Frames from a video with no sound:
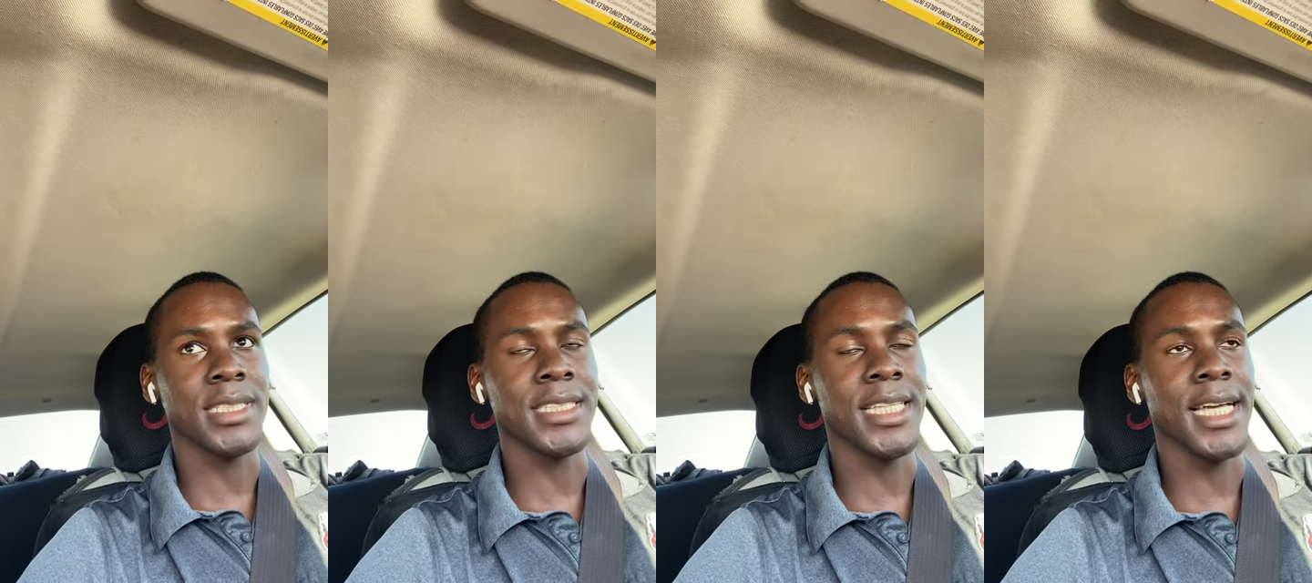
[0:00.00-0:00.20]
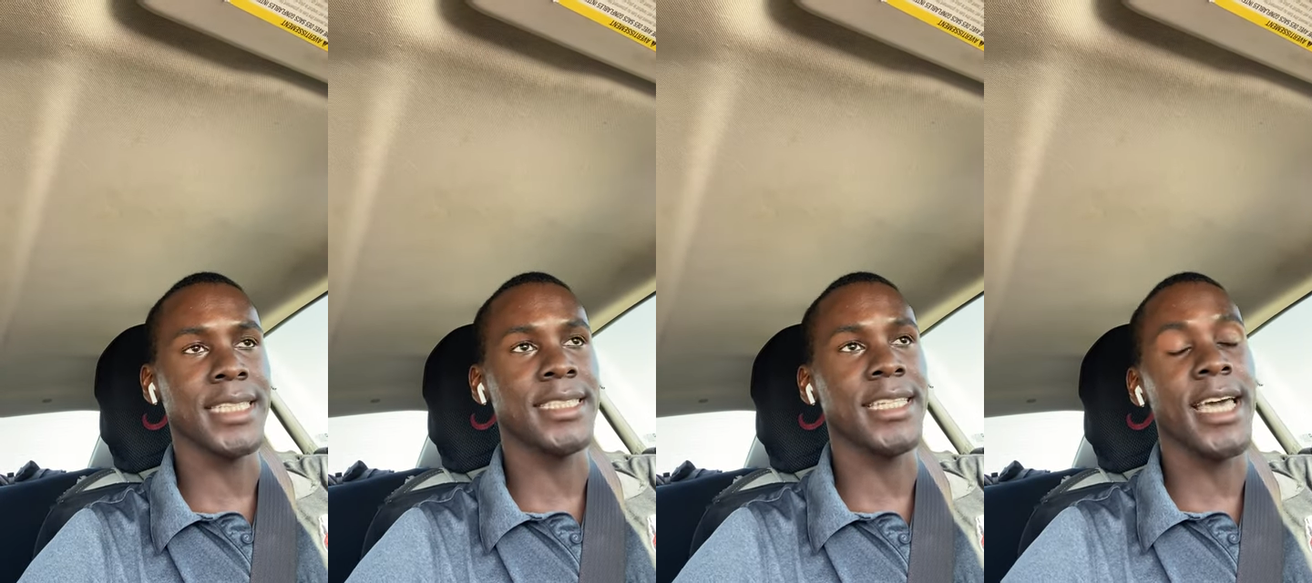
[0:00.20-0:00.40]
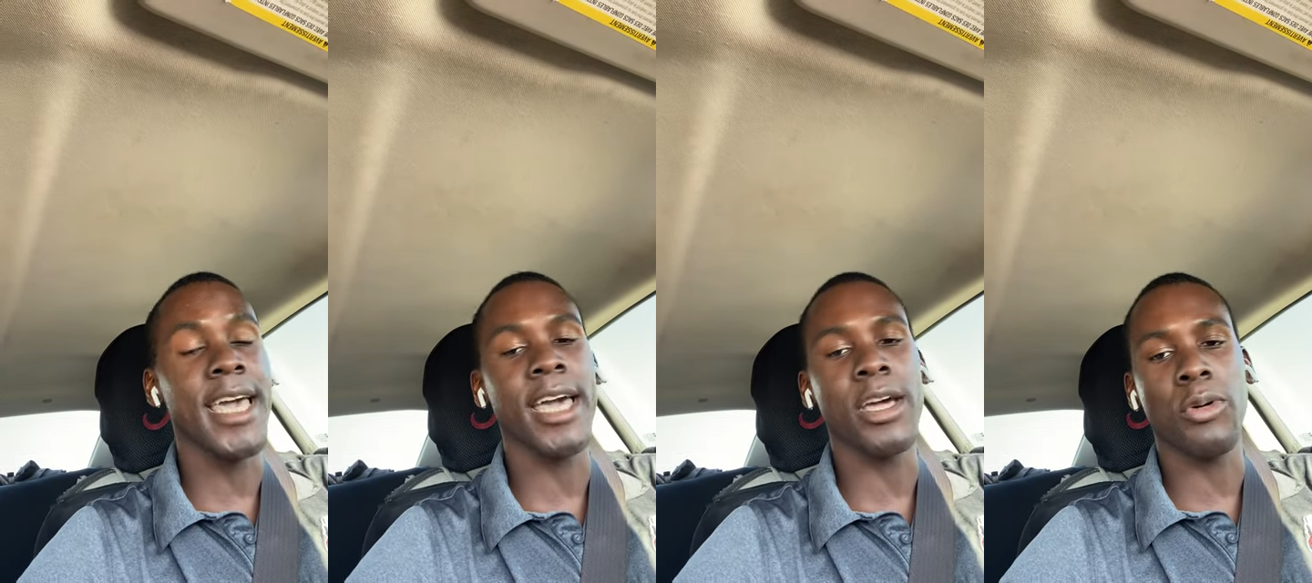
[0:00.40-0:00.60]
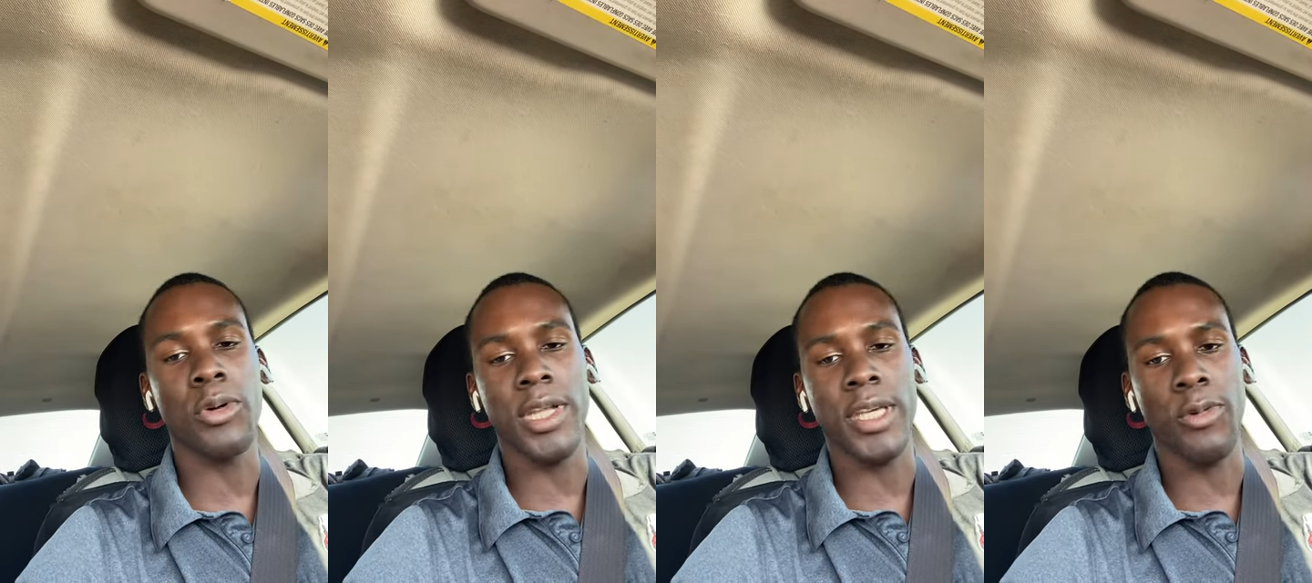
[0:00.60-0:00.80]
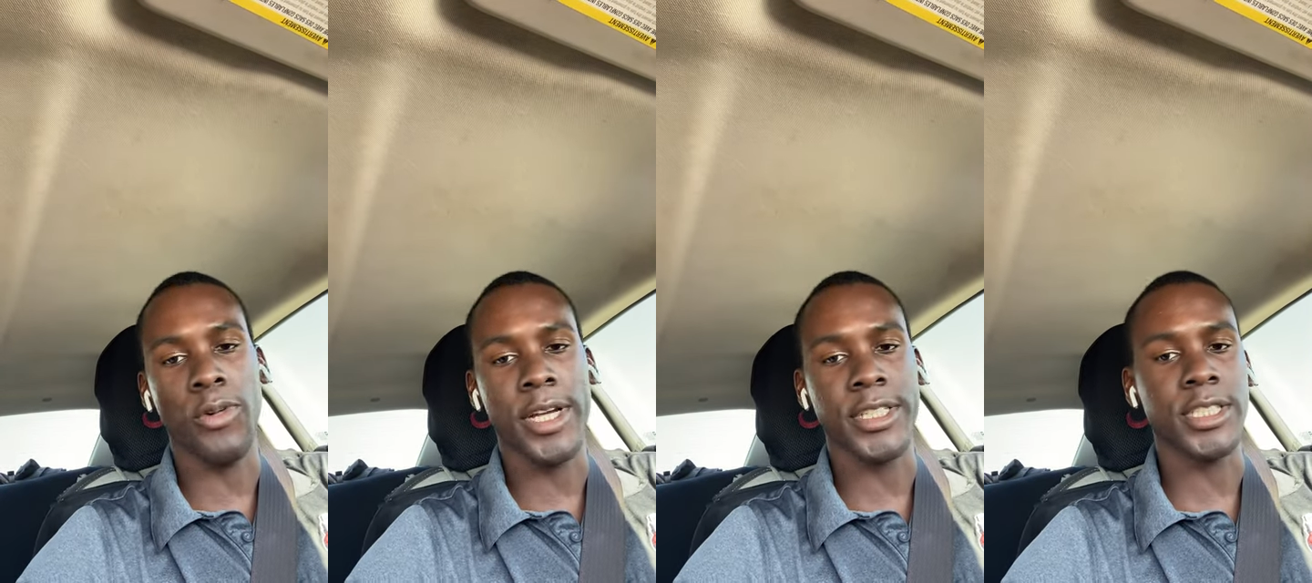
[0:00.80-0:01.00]
debt to
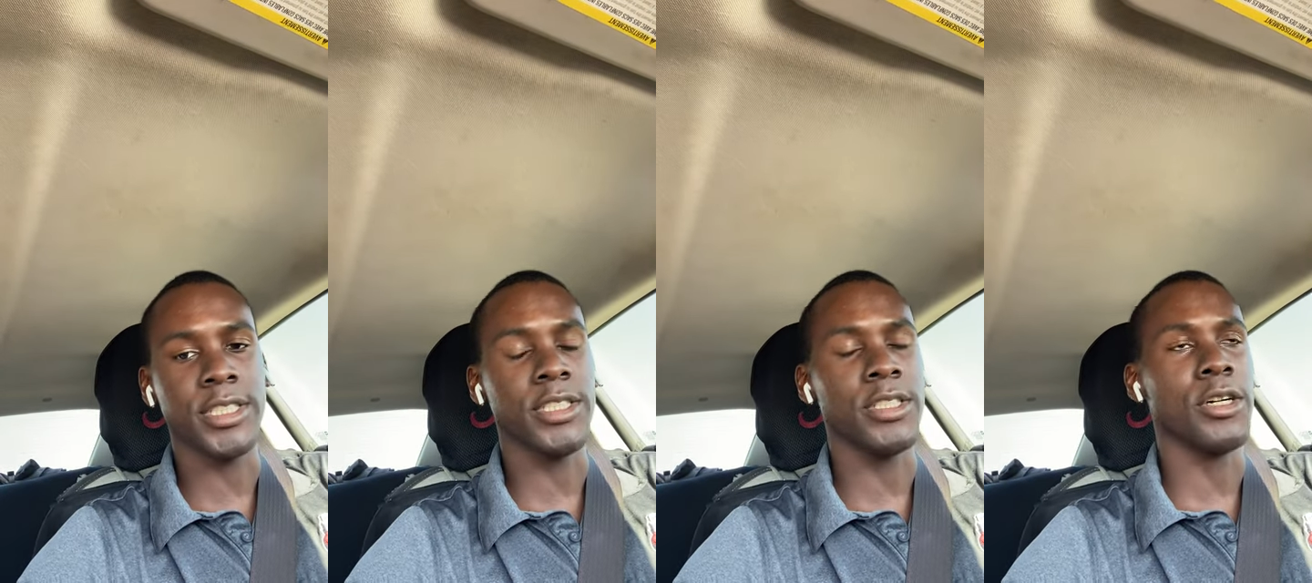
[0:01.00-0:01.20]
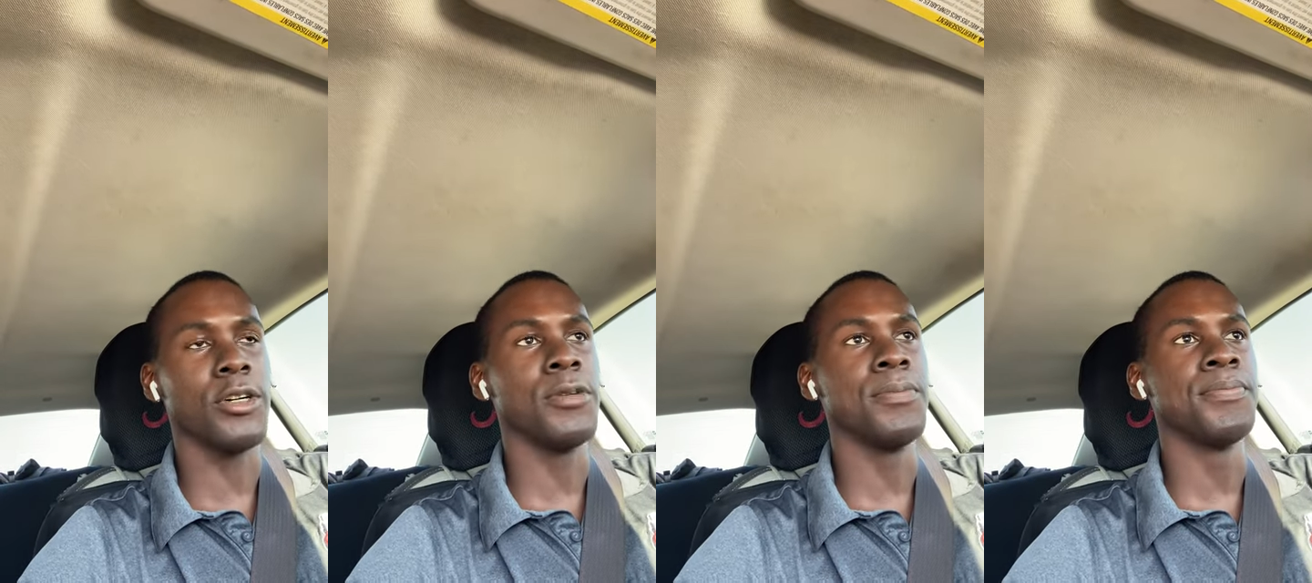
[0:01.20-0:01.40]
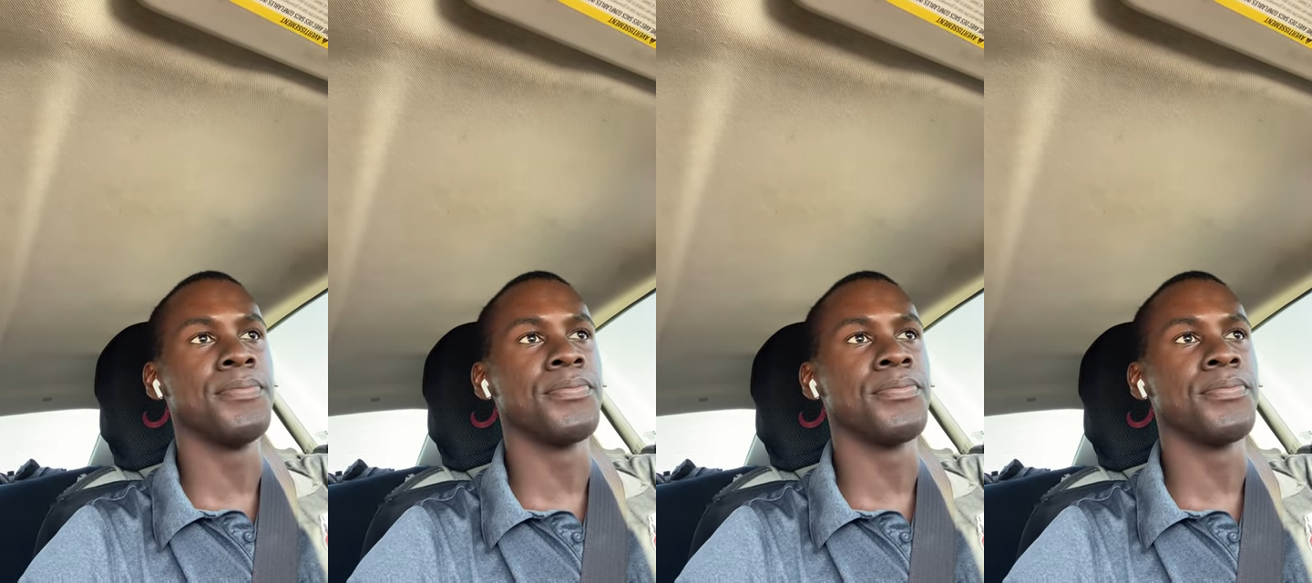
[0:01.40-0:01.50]
equity ratio.